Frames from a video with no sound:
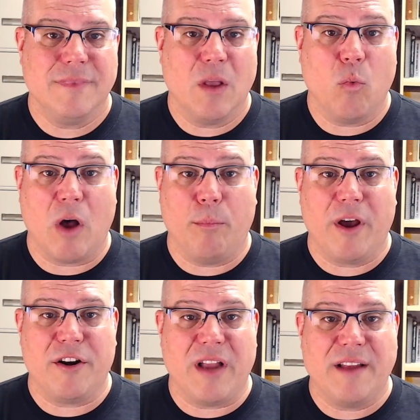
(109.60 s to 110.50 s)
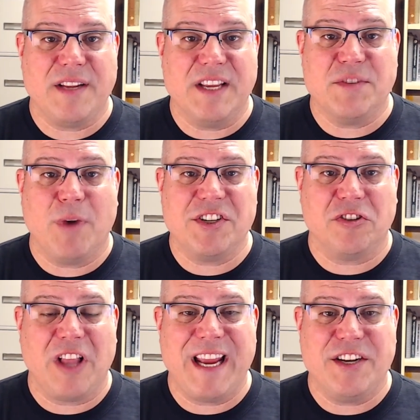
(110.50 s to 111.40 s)
while butternut is
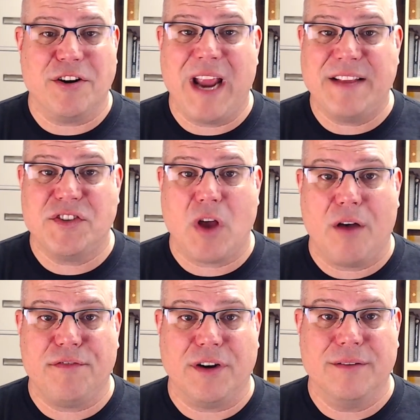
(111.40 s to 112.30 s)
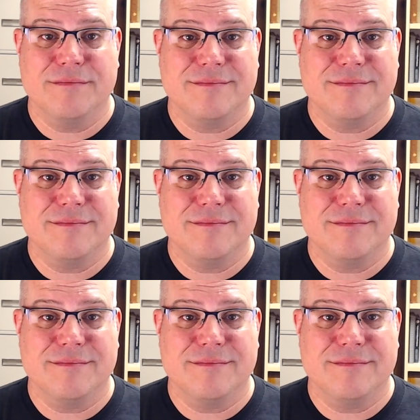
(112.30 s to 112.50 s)
much lighter and softer.